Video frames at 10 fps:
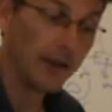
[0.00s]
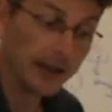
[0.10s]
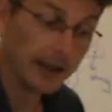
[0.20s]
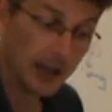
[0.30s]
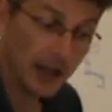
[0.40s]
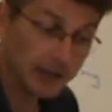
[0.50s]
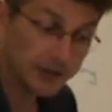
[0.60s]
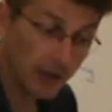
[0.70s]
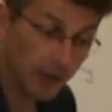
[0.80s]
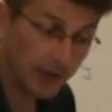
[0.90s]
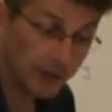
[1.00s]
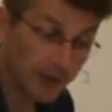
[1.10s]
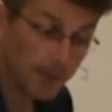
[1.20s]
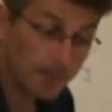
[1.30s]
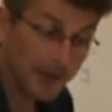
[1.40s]
then, as this
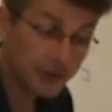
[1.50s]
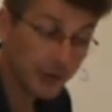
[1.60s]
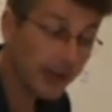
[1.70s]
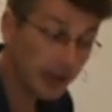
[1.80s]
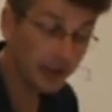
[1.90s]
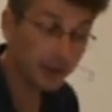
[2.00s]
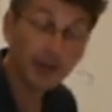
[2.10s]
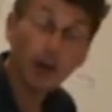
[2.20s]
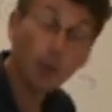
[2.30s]
is measuring, using our